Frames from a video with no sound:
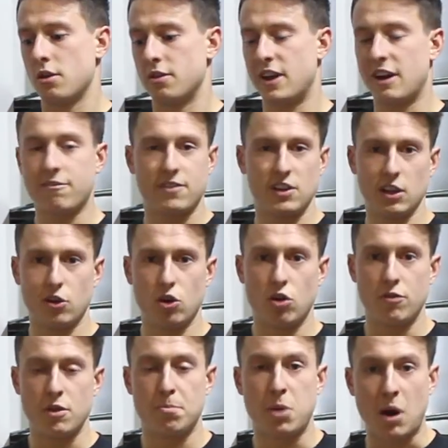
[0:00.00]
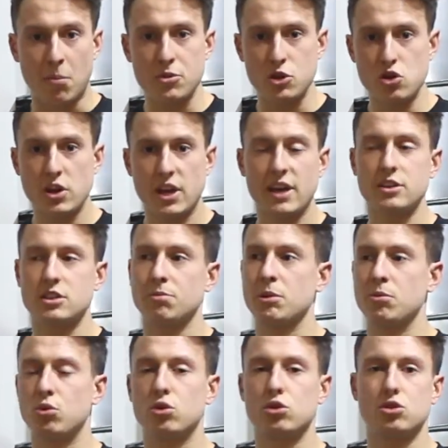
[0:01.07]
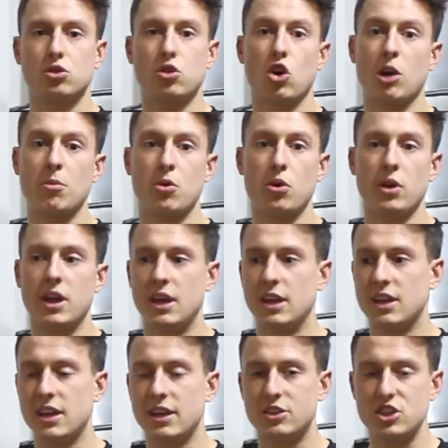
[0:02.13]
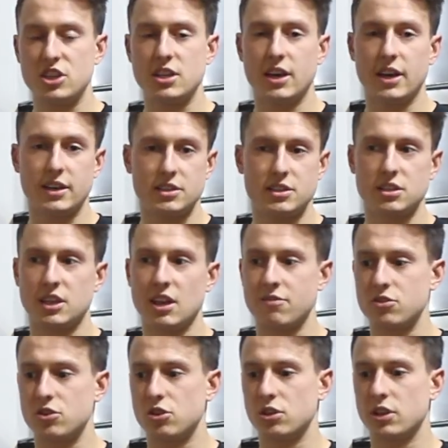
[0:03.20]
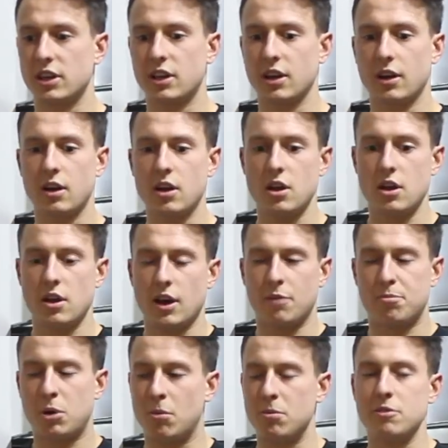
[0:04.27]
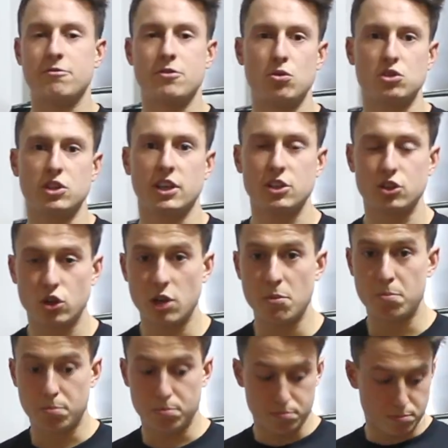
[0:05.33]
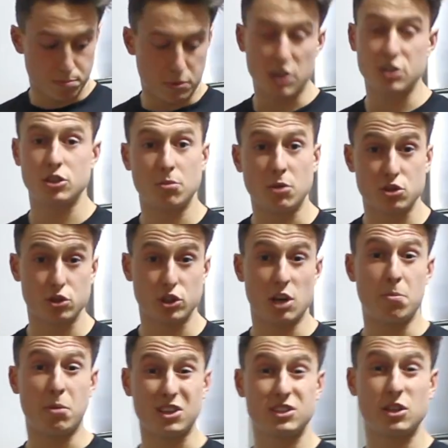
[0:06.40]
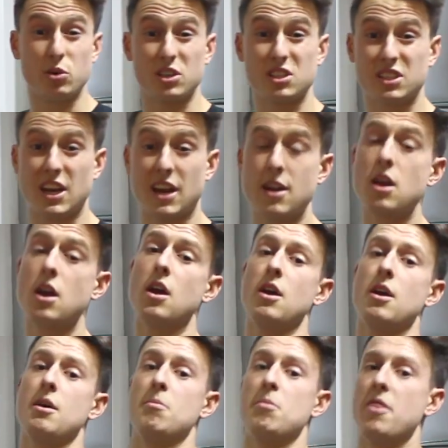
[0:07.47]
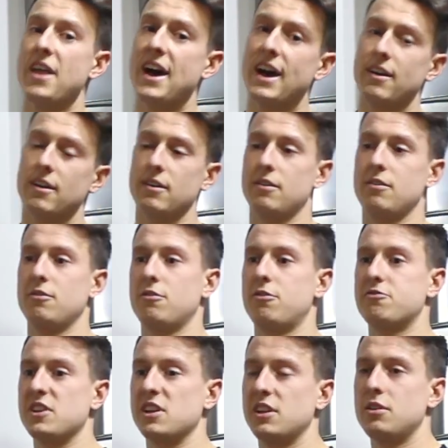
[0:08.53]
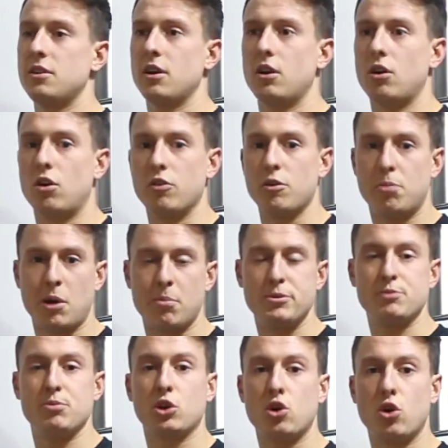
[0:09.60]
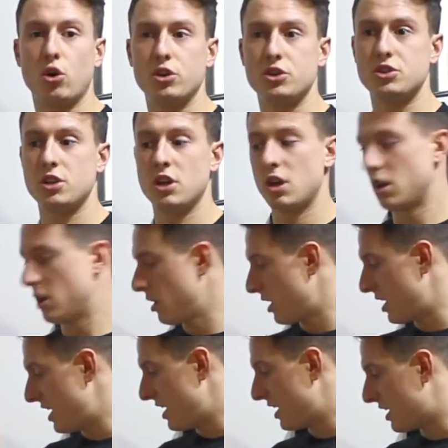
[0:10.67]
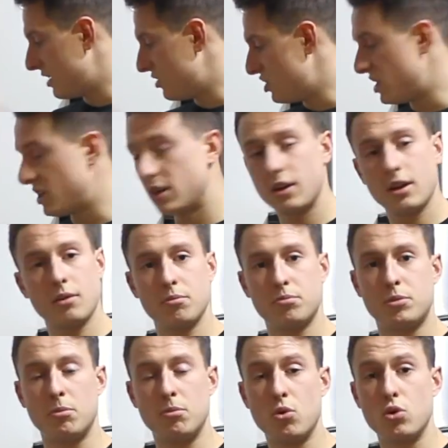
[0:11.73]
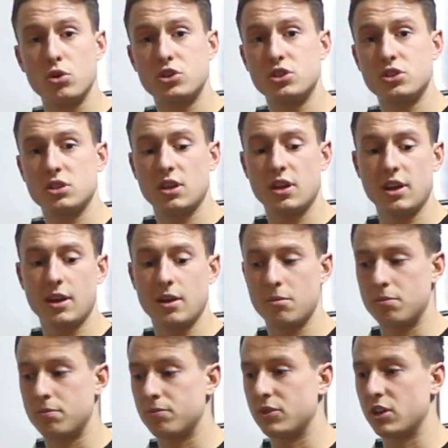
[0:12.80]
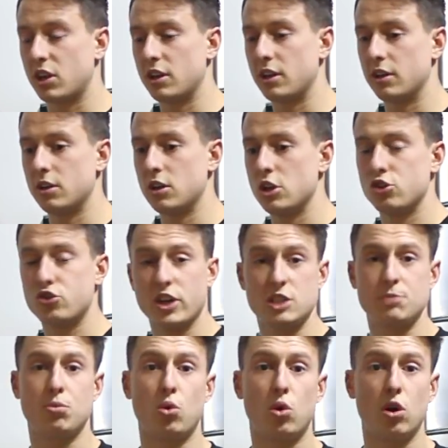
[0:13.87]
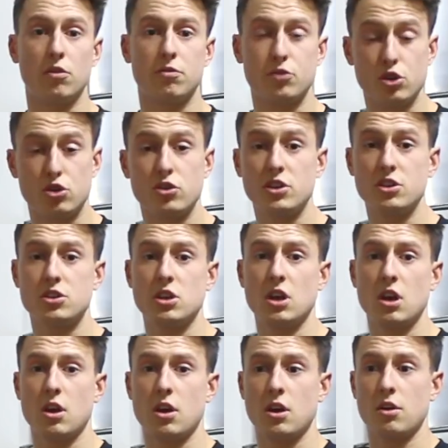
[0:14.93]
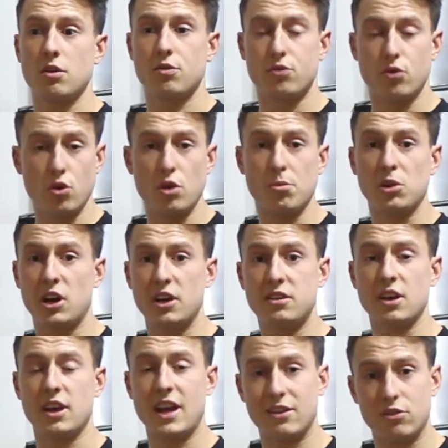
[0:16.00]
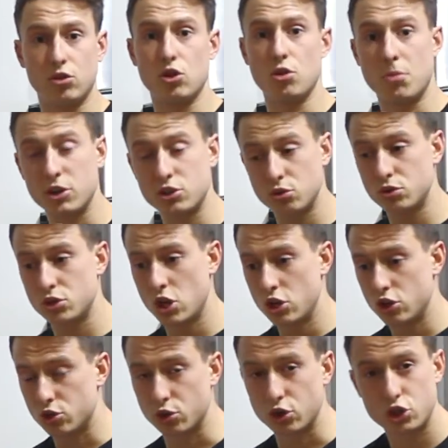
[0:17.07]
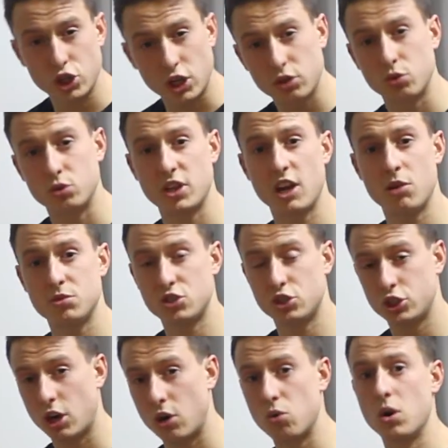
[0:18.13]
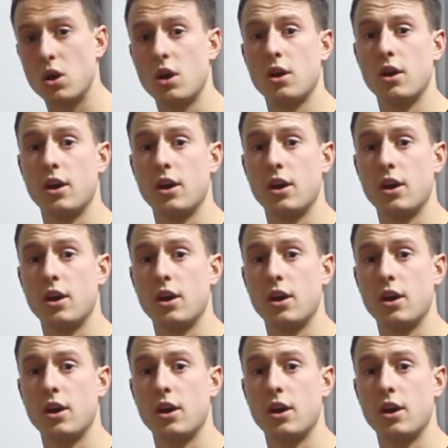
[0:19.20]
that feeling of the pump you get, some people talk about AKG as giving you like a pump that feels like you're going to bust, your muscles are going to bust out your skin. But that feeling of the pump is because AAKG promotes the kind of transport of nutrients through the blood and into the muscles. So it helps shuttle